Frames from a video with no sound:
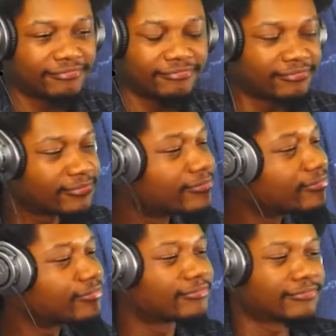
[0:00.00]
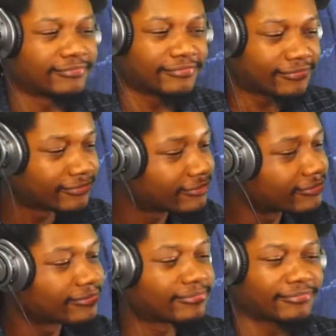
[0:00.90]
You get under pressure, you know you gon'
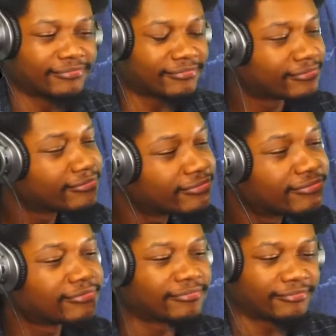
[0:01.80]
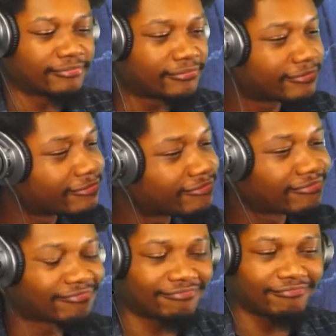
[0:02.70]
fall. Like a light, you gon'
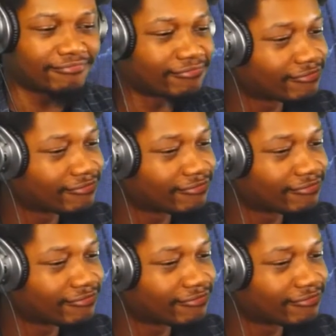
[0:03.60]
change.